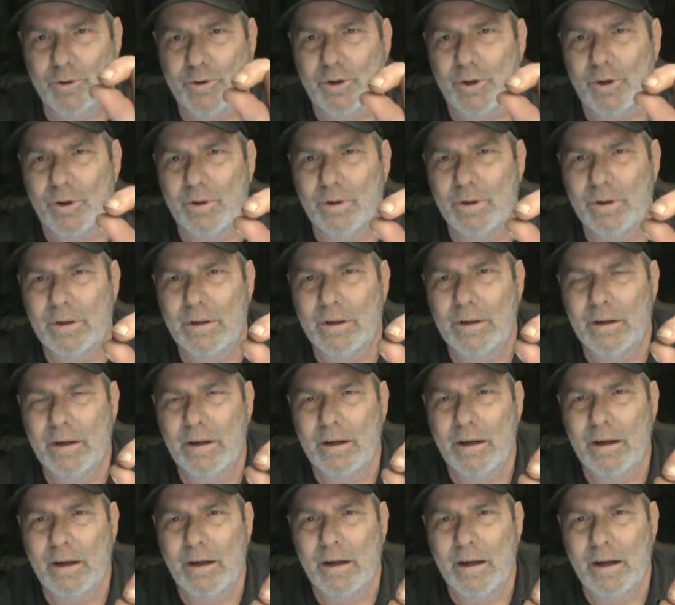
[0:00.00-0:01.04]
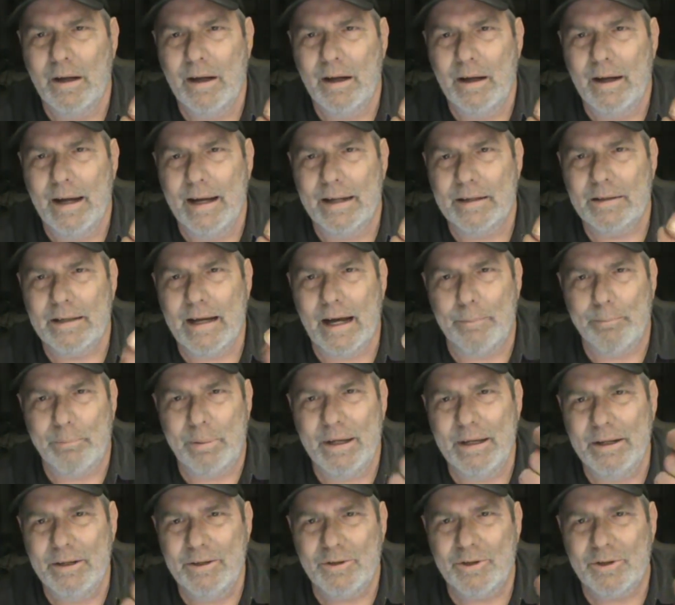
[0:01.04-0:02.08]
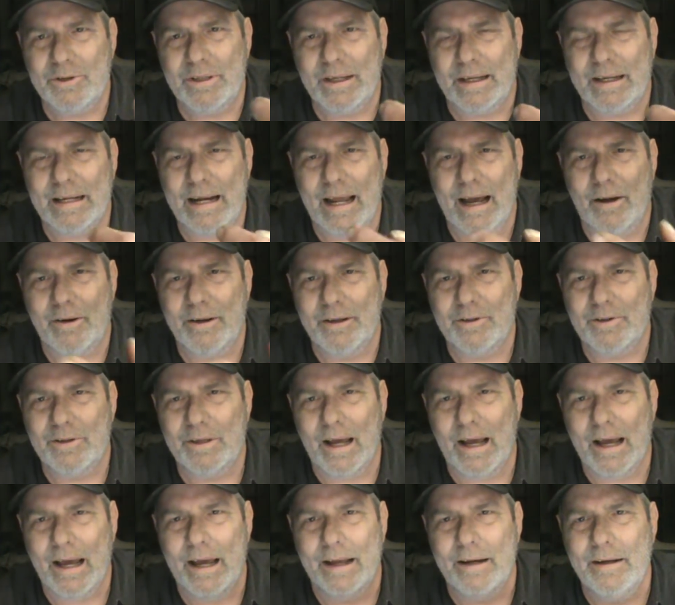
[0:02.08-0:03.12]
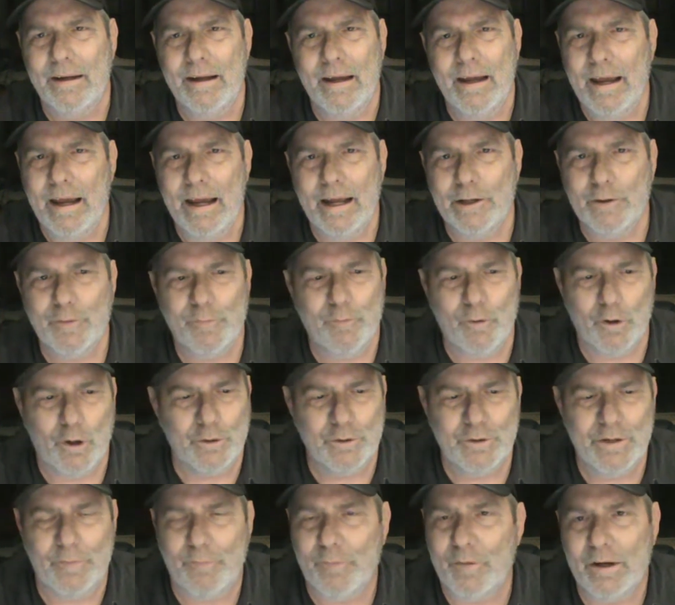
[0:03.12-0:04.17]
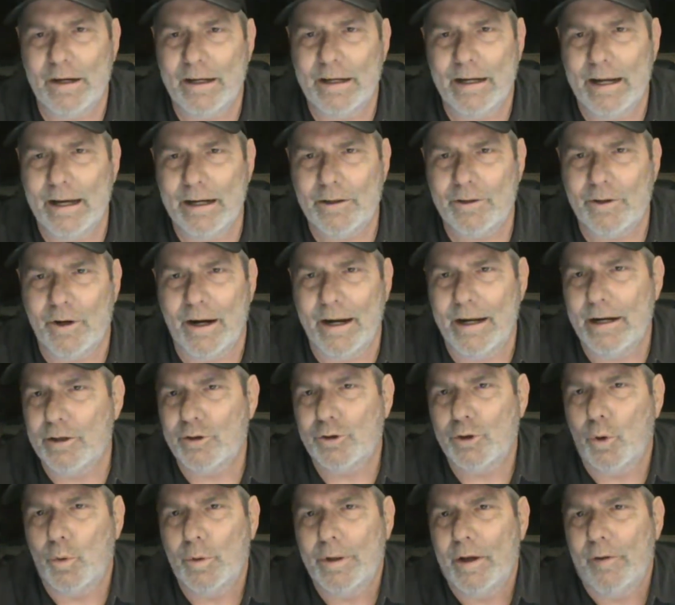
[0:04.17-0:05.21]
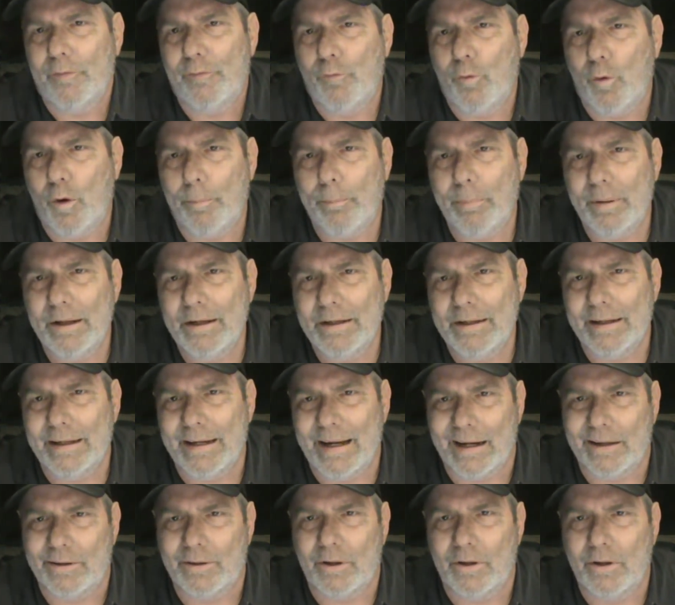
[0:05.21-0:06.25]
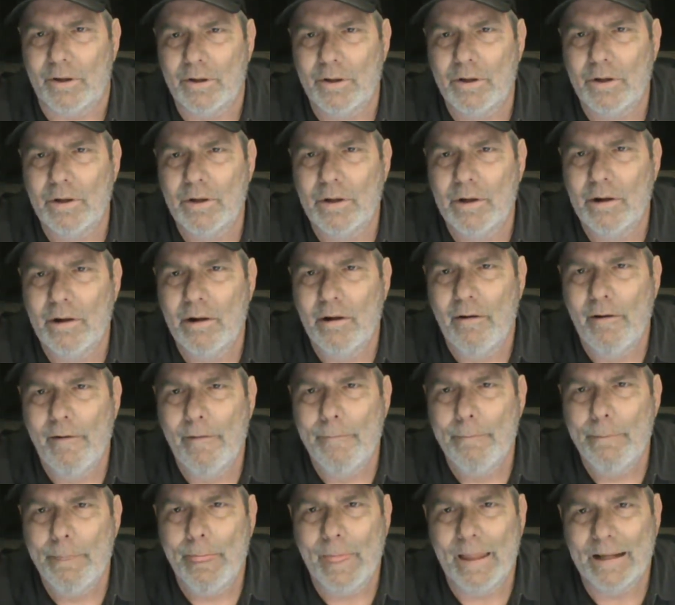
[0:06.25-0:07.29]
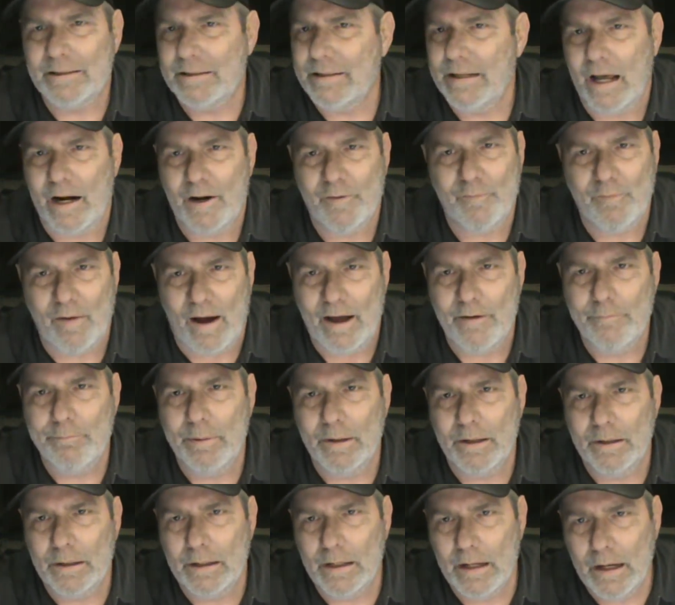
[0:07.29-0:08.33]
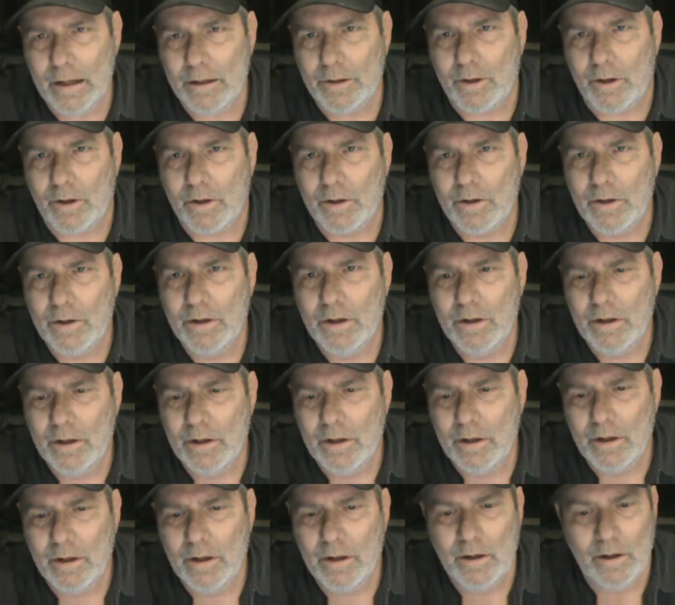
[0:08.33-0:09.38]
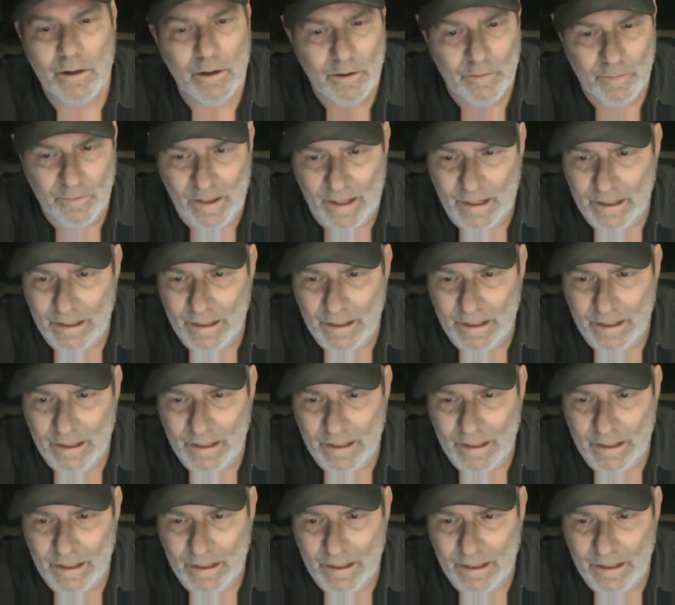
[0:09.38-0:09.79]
you. It's got pins sticking out inside. It's for a different connector, and it's only a 4-pin connector. It's not a 5-pin connector. Then